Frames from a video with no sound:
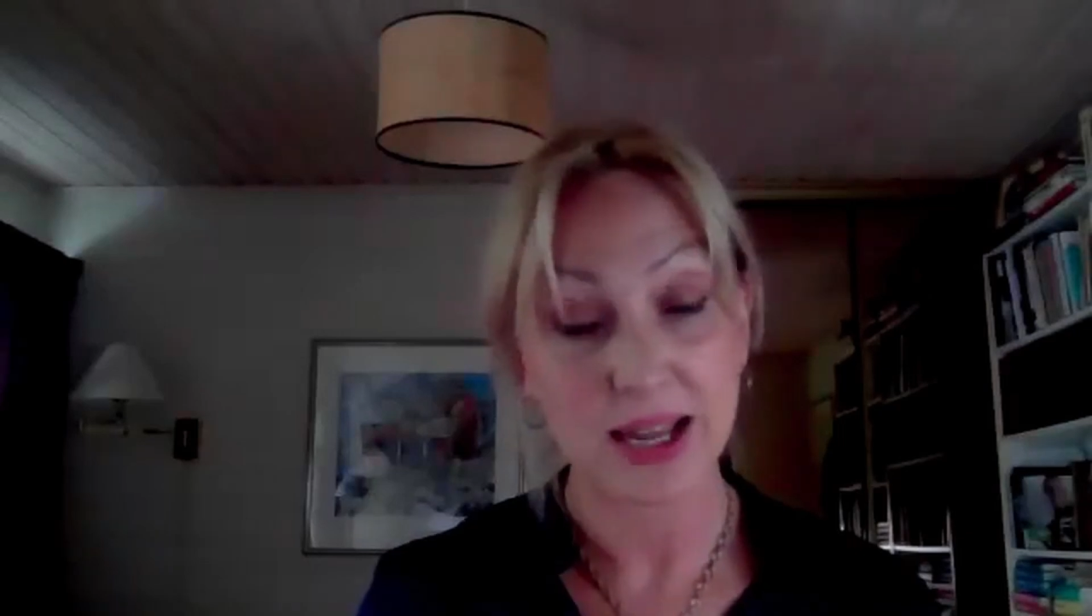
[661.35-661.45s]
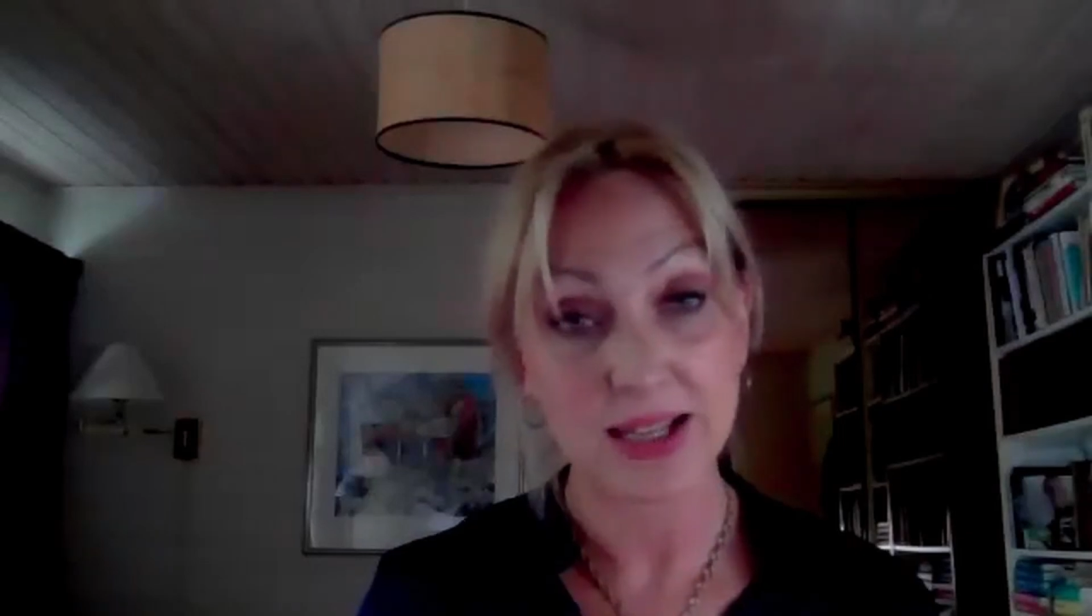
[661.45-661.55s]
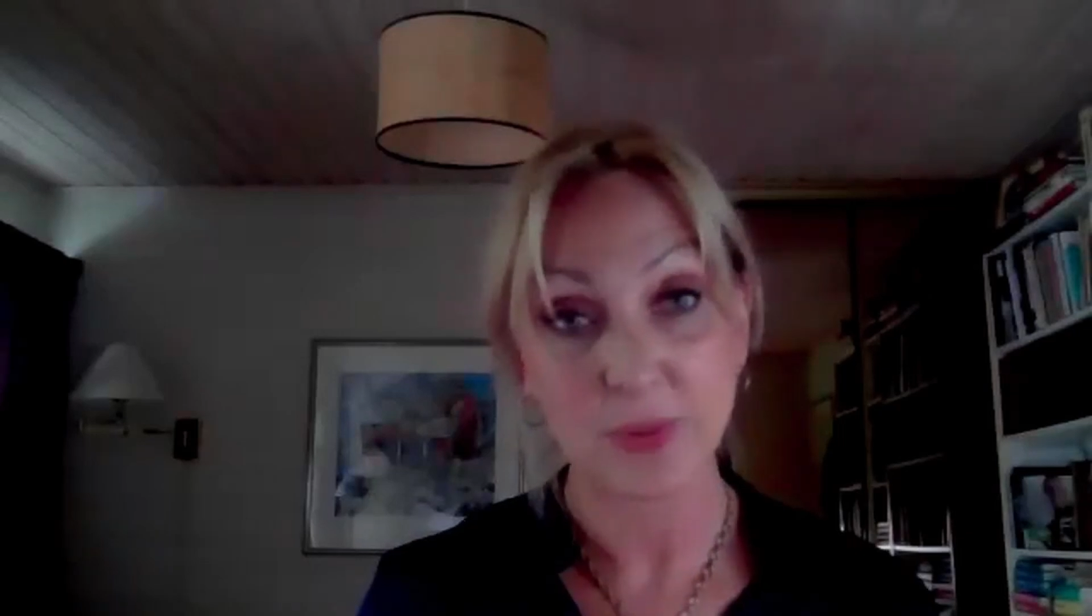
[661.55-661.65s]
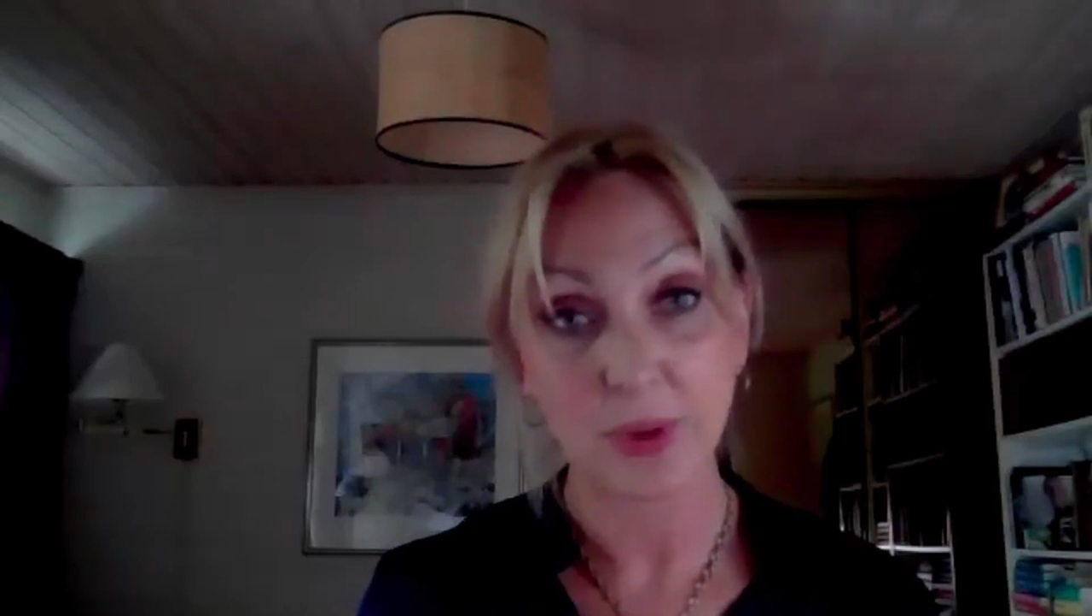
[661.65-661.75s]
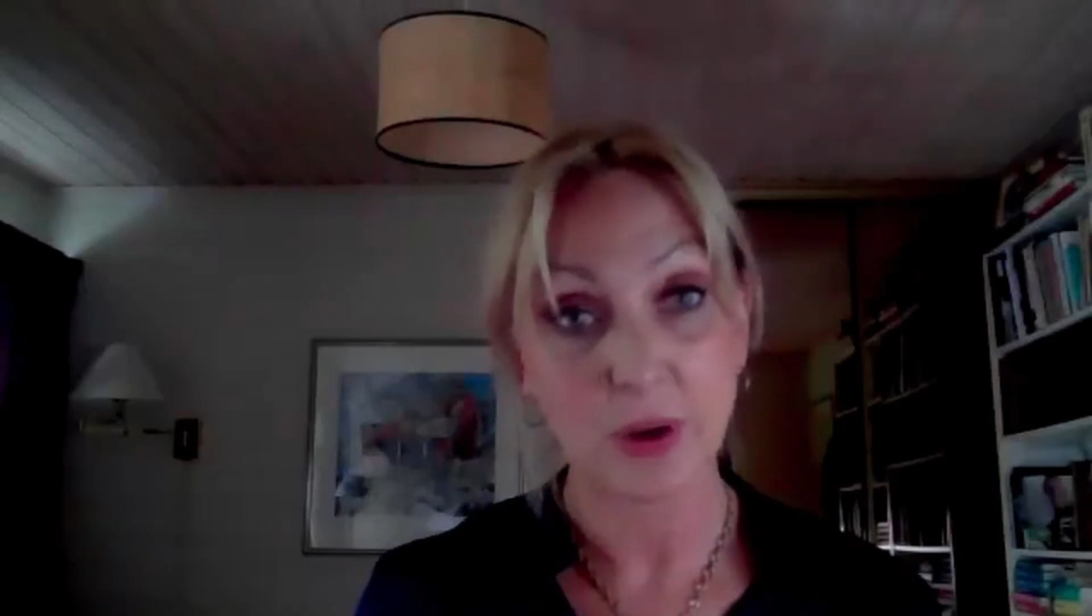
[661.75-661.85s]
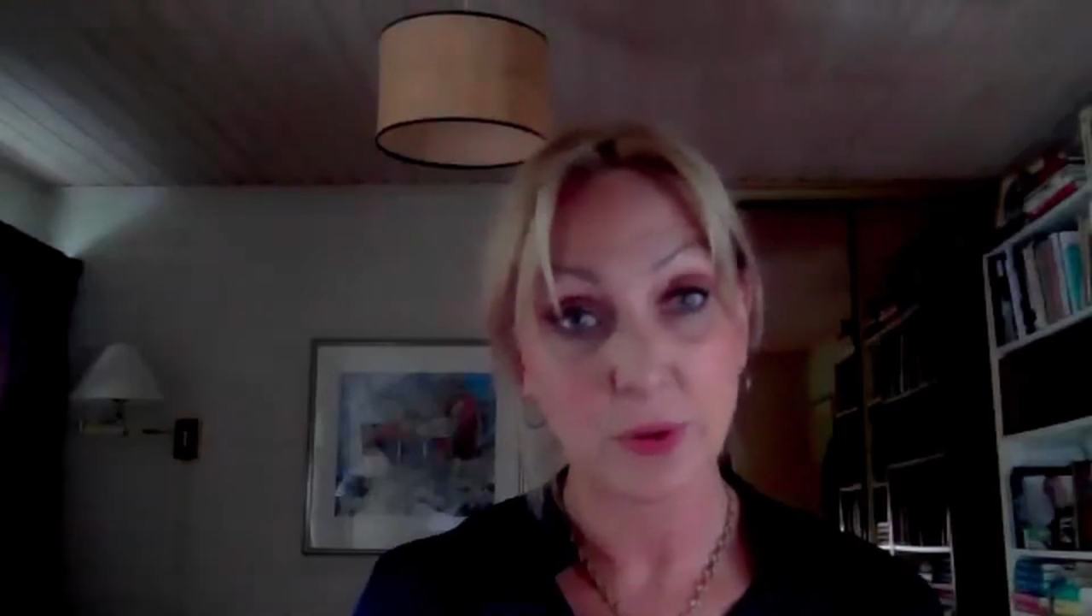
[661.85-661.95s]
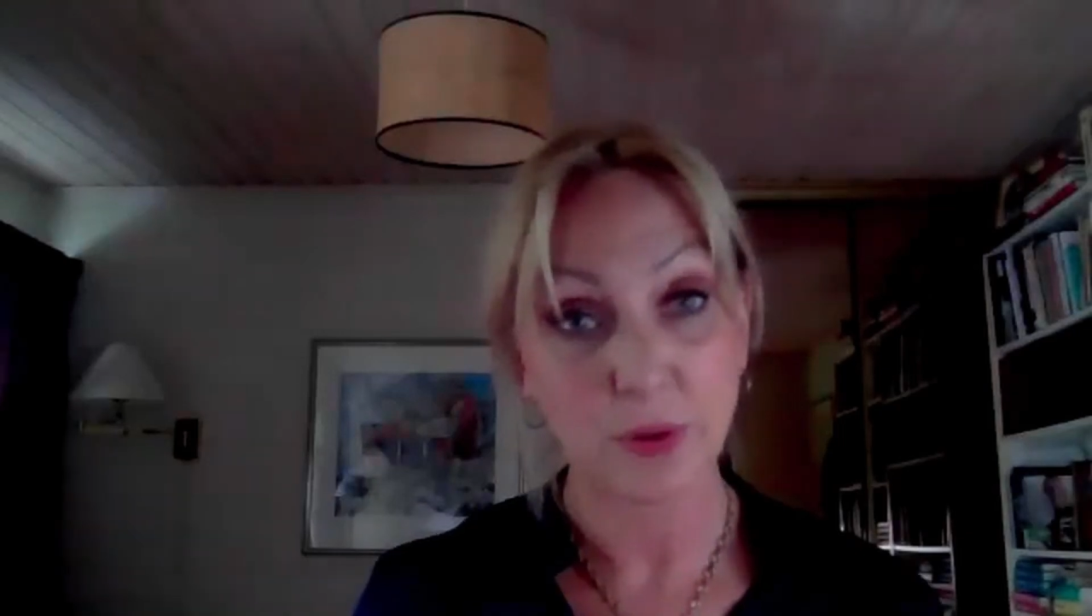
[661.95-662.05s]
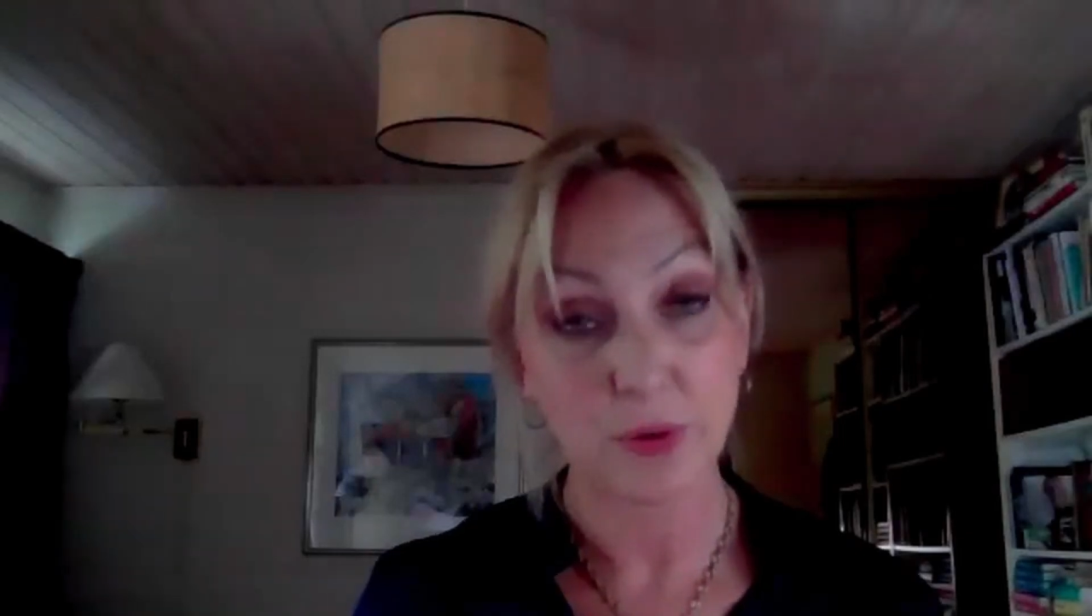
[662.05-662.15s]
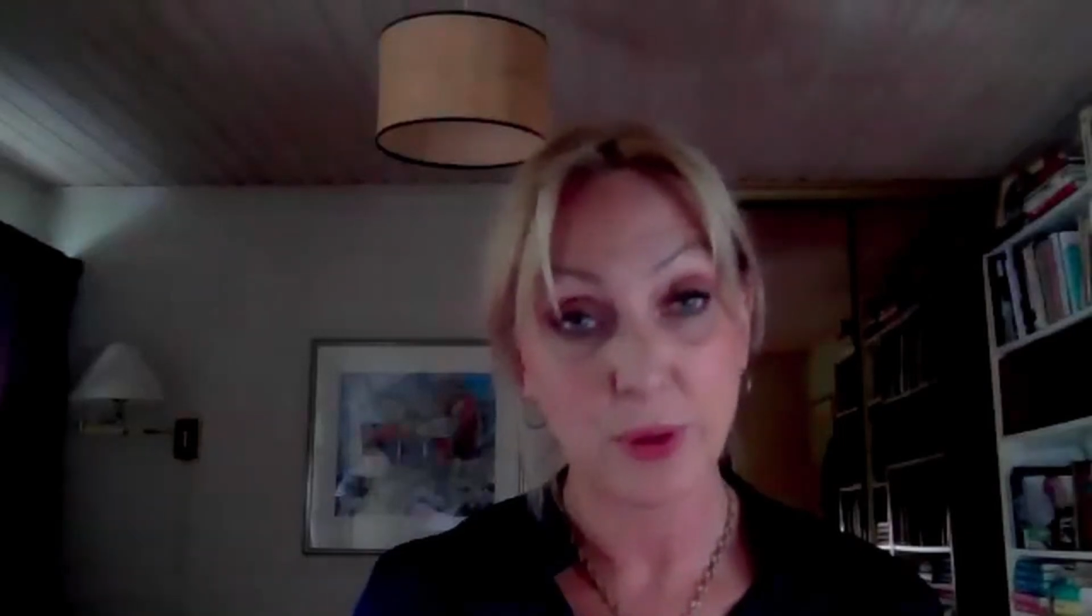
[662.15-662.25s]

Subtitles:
as we go through